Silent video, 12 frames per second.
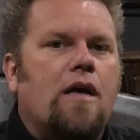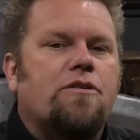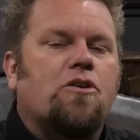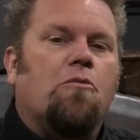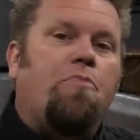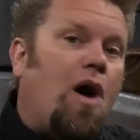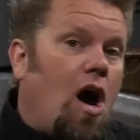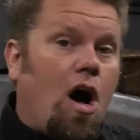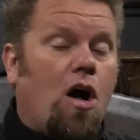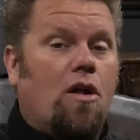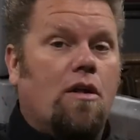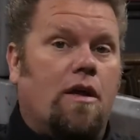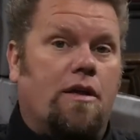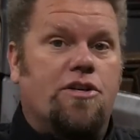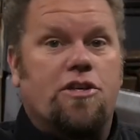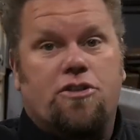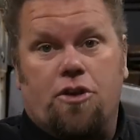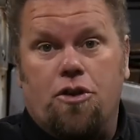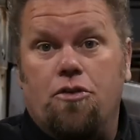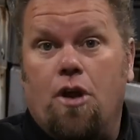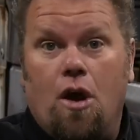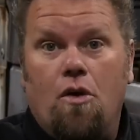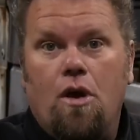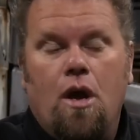So Paul, just so you
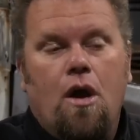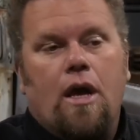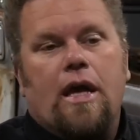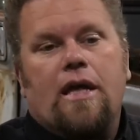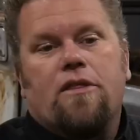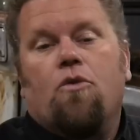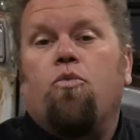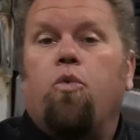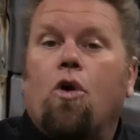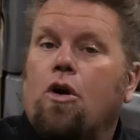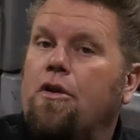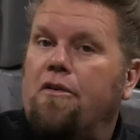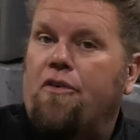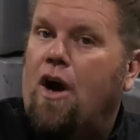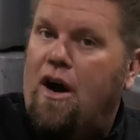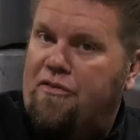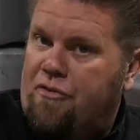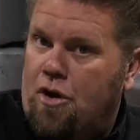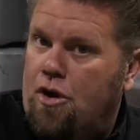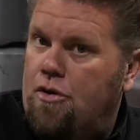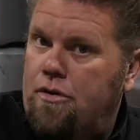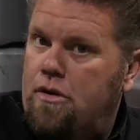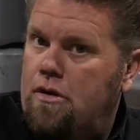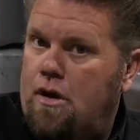know, in the world of
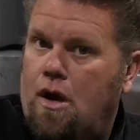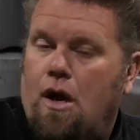off-road,